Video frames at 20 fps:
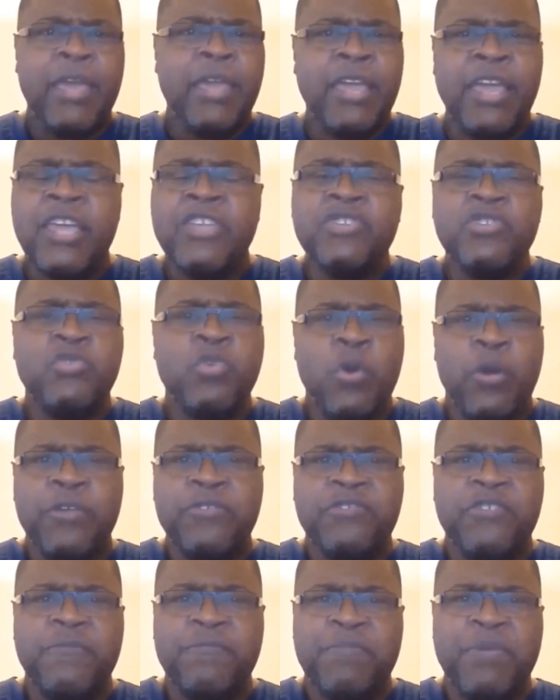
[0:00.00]
He's
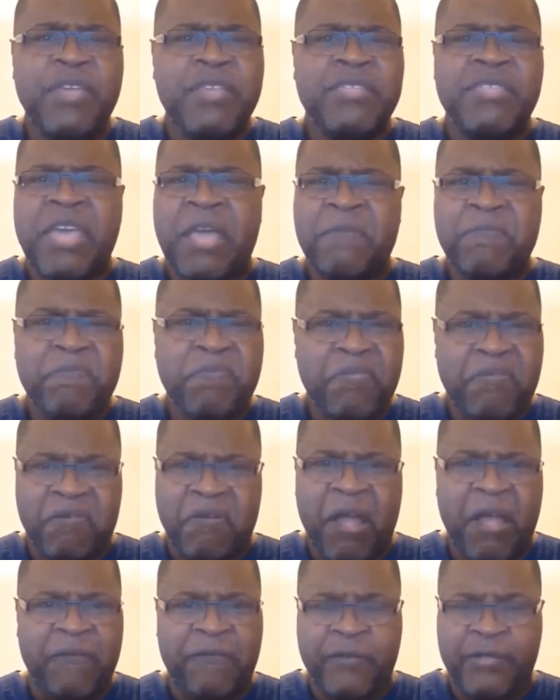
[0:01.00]
going to be that
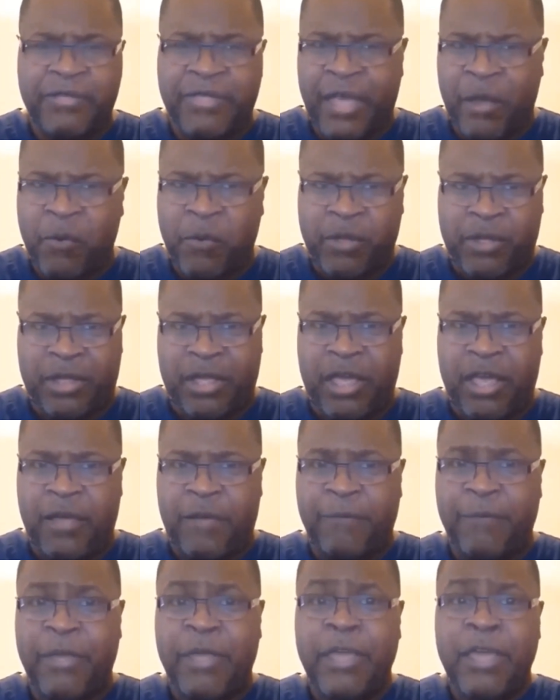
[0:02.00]
prophet that will
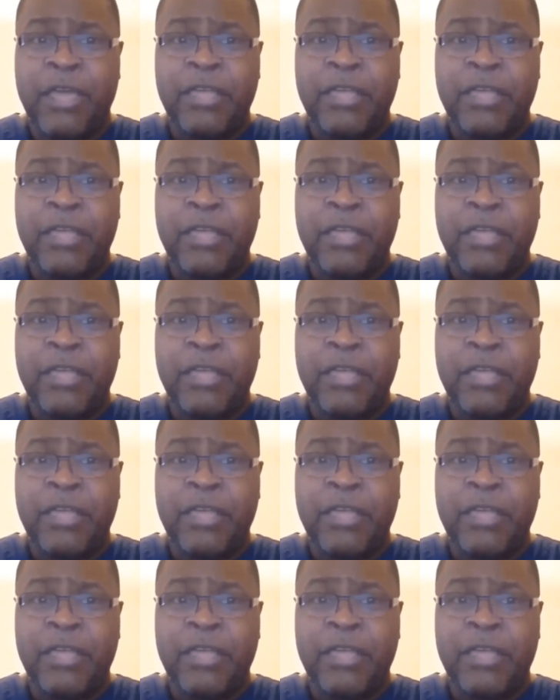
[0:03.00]
come,